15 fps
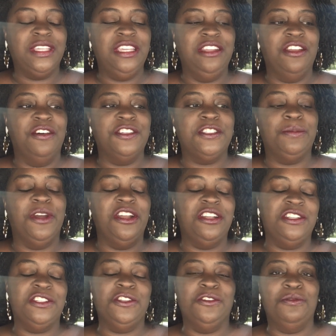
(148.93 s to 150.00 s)
you know, spurred
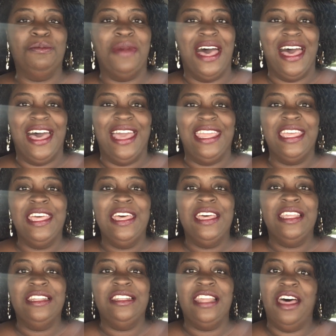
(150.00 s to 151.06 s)
into my
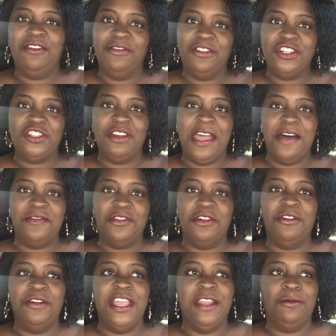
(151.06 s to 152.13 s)
love for
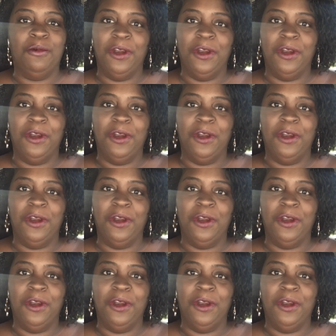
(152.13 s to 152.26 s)
travel and